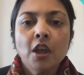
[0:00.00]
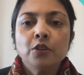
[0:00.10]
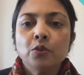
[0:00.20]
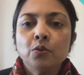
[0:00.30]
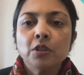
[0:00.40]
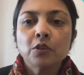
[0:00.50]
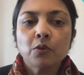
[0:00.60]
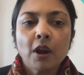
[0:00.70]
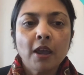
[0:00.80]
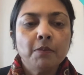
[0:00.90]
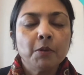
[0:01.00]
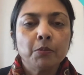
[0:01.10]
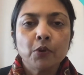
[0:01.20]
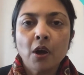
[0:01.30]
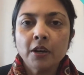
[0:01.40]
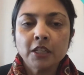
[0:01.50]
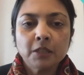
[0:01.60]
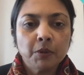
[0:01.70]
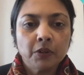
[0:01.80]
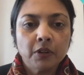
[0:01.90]
to describe the broad
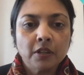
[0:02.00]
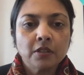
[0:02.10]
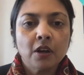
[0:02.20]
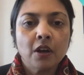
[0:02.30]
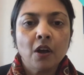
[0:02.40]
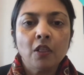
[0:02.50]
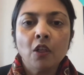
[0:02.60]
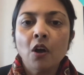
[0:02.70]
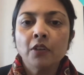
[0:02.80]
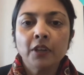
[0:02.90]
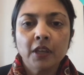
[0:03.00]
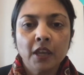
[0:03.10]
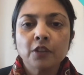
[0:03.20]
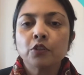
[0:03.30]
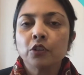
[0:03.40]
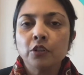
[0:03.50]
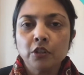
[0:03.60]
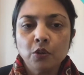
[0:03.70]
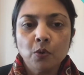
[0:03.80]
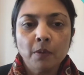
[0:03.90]
experience along the cancer
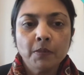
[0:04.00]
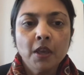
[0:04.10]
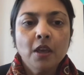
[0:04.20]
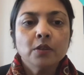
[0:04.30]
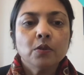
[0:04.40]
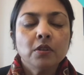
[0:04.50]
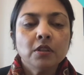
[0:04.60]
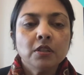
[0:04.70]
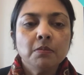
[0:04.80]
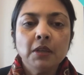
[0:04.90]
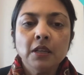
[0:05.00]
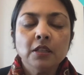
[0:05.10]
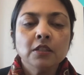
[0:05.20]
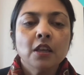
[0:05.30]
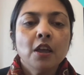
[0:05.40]
continuum. So this means